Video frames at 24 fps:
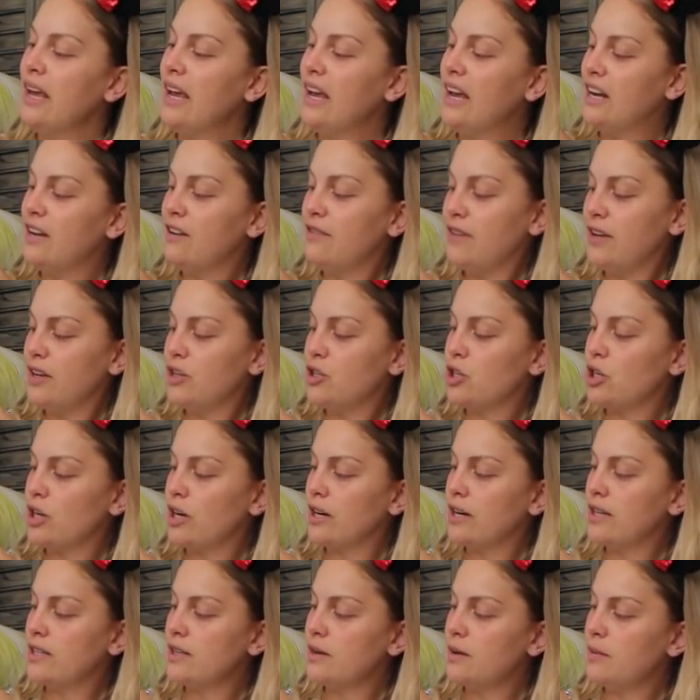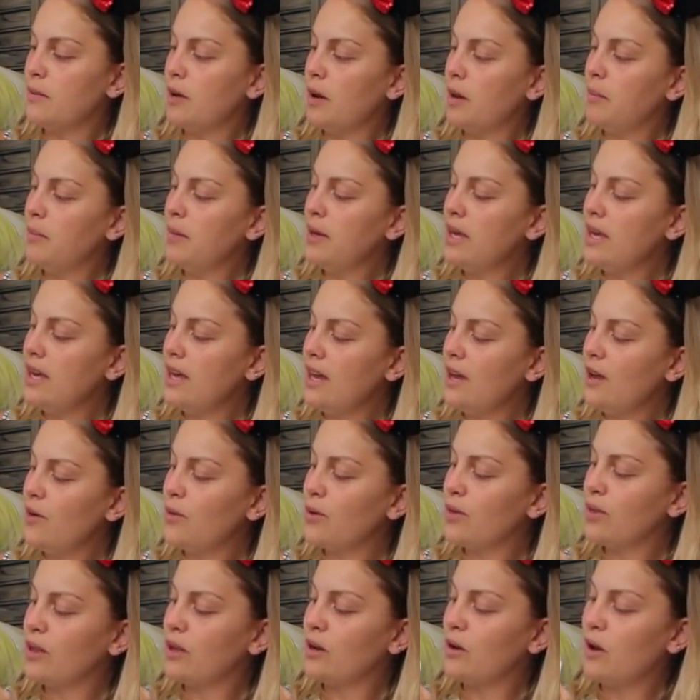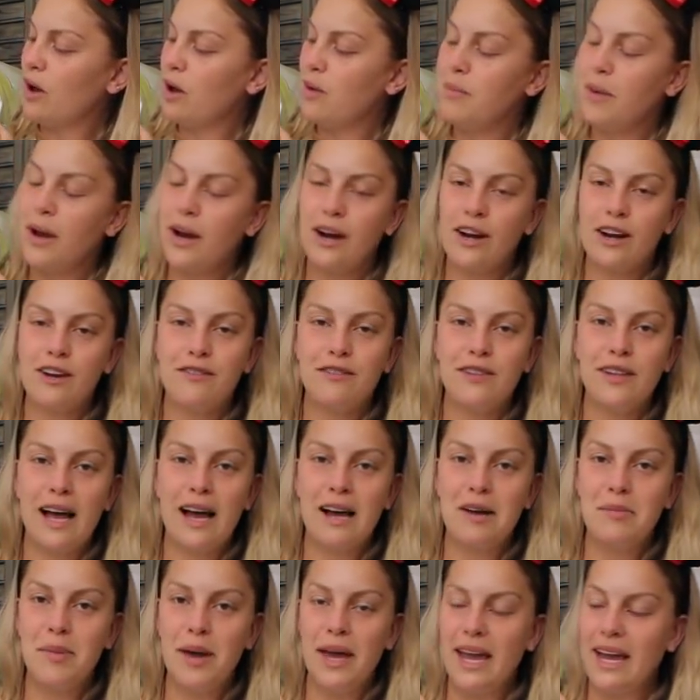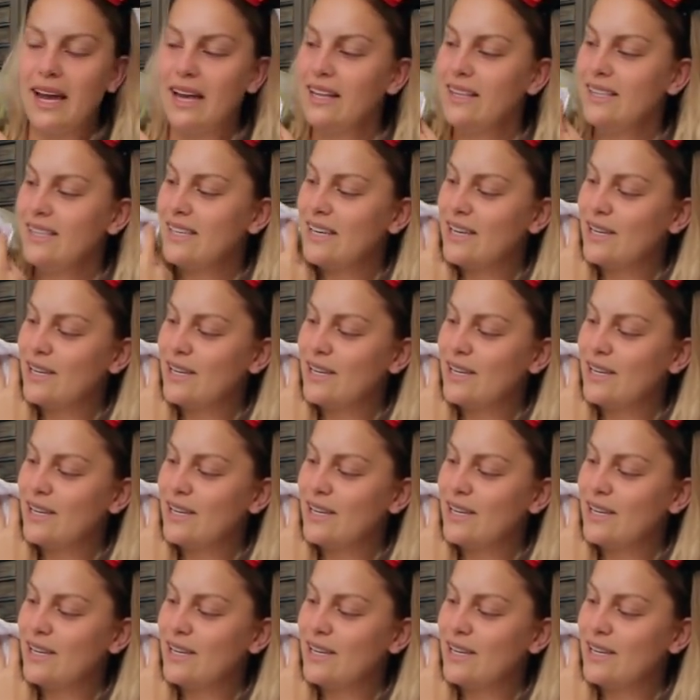and it features Mickey with little America flag pants.